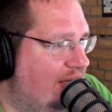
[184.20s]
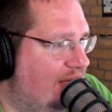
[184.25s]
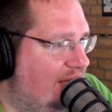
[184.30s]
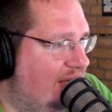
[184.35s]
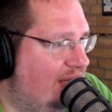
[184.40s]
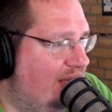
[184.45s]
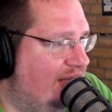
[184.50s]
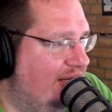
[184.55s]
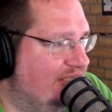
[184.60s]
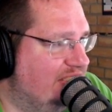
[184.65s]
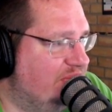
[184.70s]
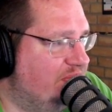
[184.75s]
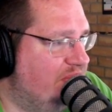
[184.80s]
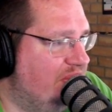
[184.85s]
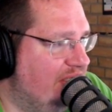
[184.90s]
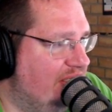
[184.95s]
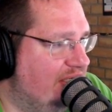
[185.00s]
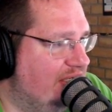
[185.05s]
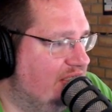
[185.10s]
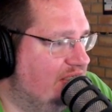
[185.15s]

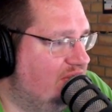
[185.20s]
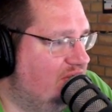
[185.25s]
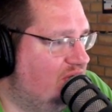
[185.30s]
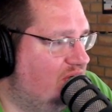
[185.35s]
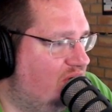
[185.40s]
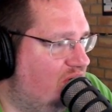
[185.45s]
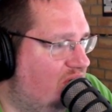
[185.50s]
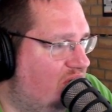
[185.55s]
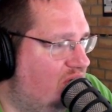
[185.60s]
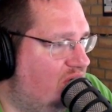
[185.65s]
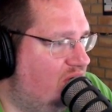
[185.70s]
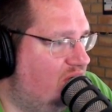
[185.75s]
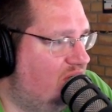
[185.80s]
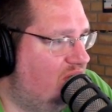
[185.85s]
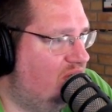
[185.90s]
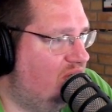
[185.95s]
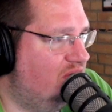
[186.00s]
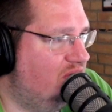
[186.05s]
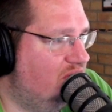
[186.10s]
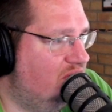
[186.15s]
ASP.NET
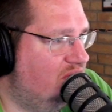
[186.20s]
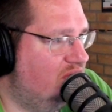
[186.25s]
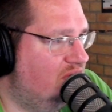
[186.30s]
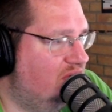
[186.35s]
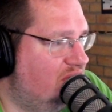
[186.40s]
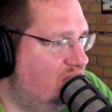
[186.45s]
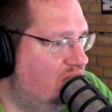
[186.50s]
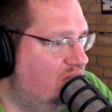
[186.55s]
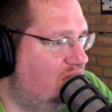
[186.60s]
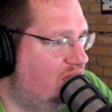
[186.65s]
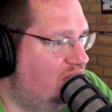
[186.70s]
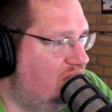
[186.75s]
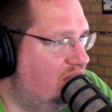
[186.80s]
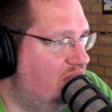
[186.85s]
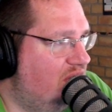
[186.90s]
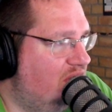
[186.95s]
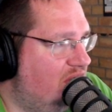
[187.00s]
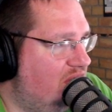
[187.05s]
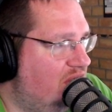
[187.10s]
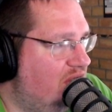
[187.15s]
Core.
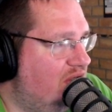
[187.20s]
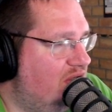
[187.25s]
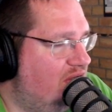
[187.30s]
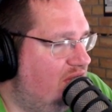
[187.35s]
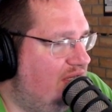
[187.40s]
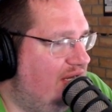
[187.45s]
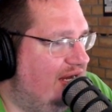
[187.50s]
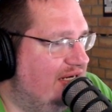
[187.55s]
They